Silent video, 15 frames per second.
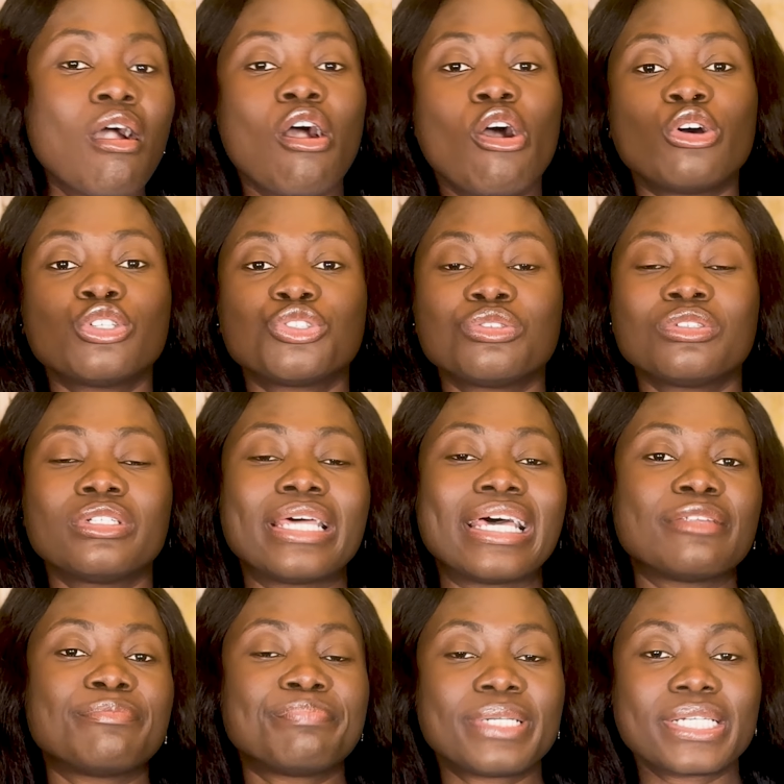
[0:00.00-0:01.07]
also known as
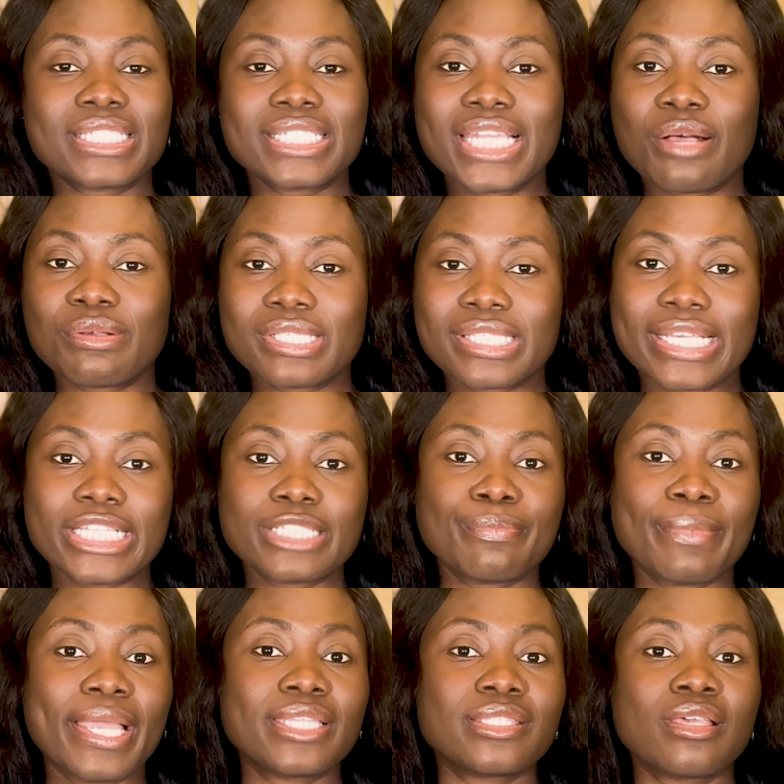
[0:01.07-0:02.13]
personal
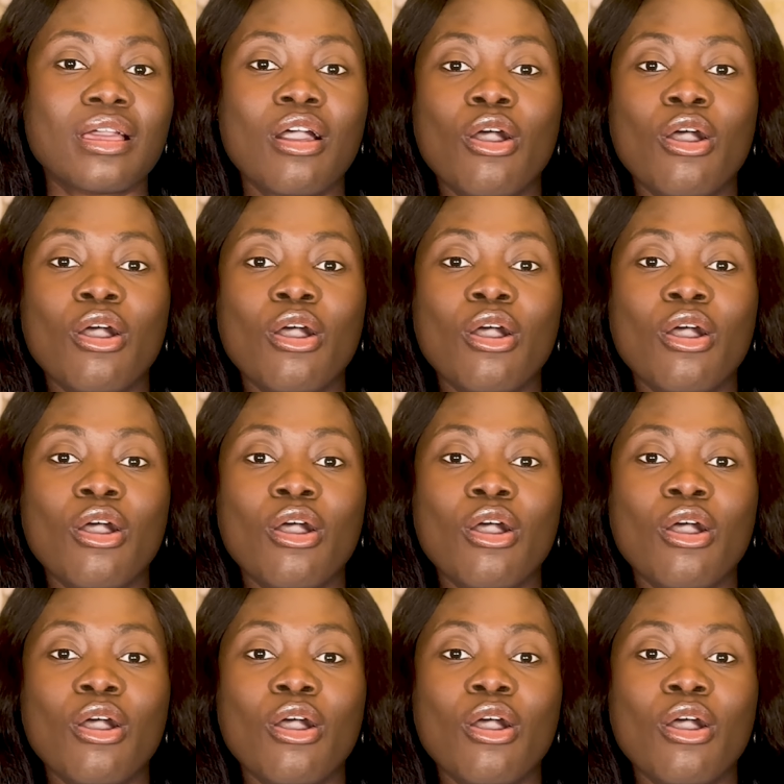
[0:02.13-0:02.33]
statement,